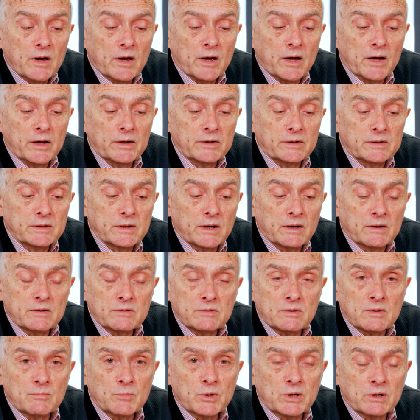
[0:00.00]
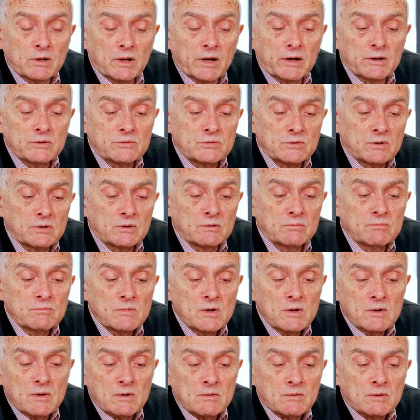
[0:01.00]
And the Merlot sort of
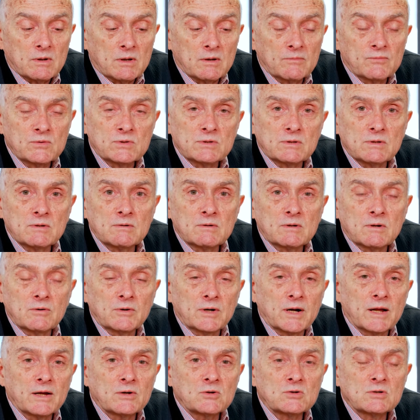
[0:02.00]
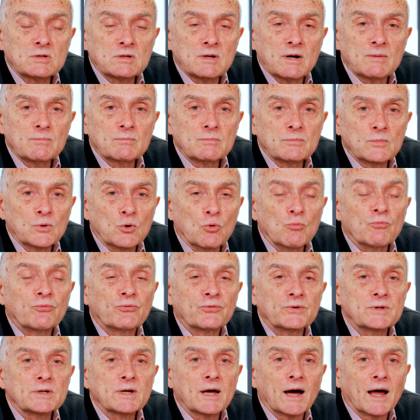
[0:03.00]
gives the Grenache some
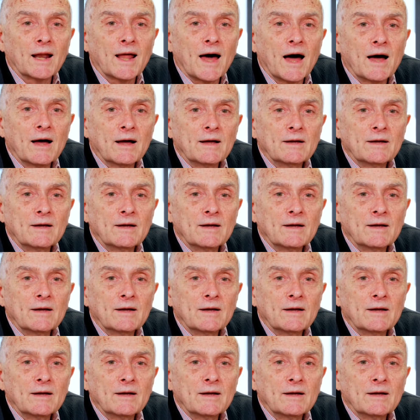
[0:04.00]
oomph and colour